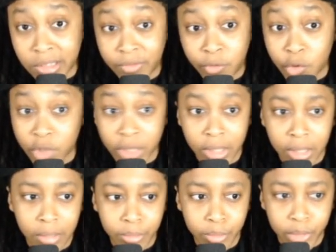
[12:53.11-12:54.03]
foresee
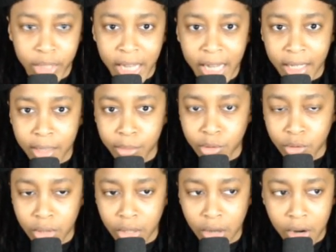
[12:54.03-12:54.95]
them signing him
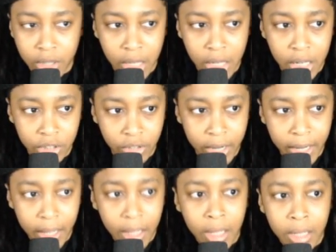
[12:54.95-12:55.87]
to a large
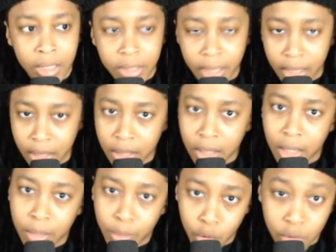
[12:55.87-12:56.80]
contract. Taylor
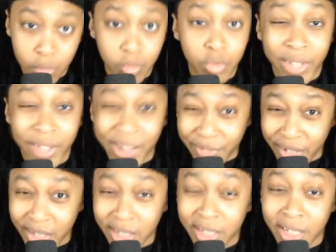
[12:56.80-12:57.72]
uh, Moton will
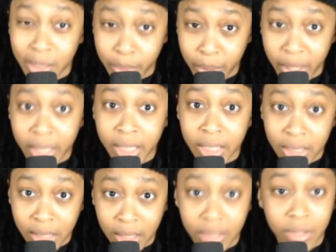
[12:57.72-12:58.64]
definitely get paid this
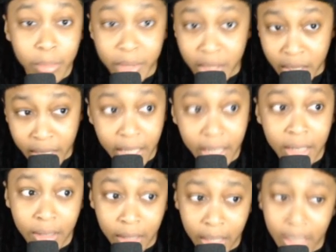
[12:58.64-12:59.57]
year. He's going to be looking
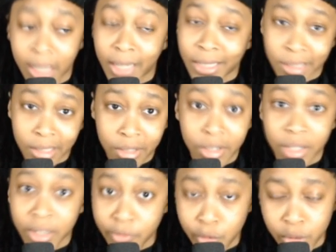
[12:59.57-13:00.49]
at, like, like I said
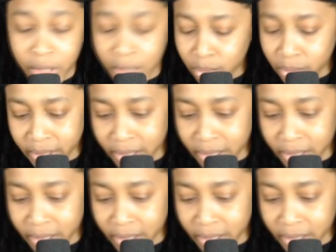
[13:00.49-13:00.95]
earlier, fourteen point